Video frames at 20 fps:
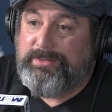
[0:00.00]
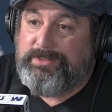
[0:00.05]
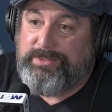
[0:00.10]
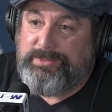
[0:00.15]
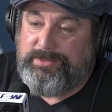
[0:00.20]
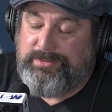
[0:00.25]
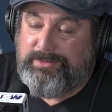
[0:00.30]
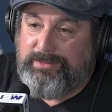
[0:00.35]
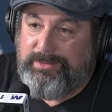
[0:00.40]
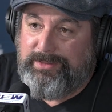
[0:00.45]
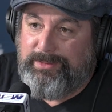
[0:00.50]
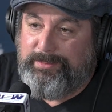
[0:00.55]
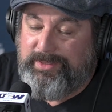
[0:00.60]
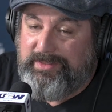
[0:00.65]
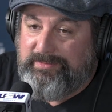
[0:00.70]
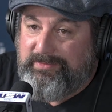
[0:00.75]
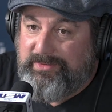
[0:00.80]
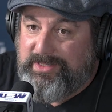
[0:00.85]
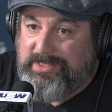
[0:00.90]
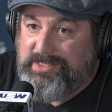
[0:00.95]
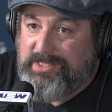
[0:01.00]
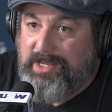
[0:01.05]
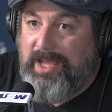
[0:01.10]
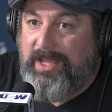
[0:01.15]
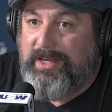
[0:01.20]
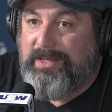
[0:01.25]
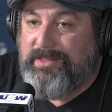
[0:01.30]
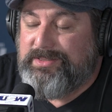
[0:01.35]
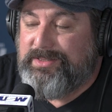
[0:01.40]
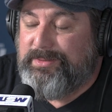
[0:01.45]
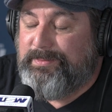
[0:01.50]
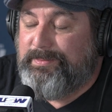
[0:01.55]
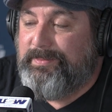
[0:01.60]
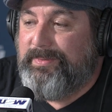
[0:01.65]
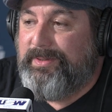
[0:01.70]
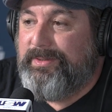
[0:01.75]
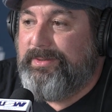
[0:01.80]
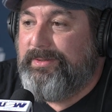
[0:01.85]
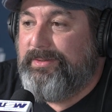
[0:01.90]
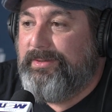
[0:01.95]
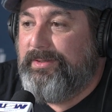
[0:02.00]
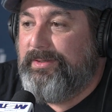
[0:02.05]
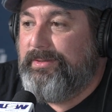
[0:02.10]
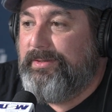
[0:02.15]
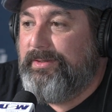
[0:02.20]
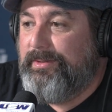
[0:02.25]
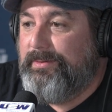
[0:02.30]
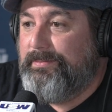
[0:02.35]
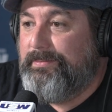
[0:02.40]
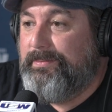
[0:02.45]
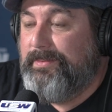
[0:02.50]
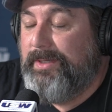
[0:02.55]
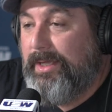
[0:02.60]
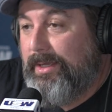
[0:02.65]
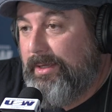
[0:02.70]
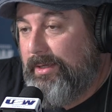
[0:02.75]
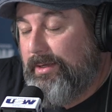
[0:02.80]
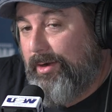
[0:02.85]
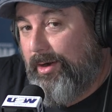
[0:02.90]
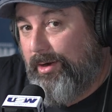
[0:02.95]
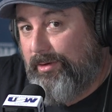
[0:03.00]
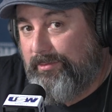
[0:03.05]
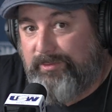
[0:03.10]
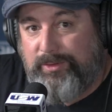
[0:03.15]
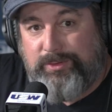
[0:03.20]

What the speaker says: this is a little bit of an aside, is our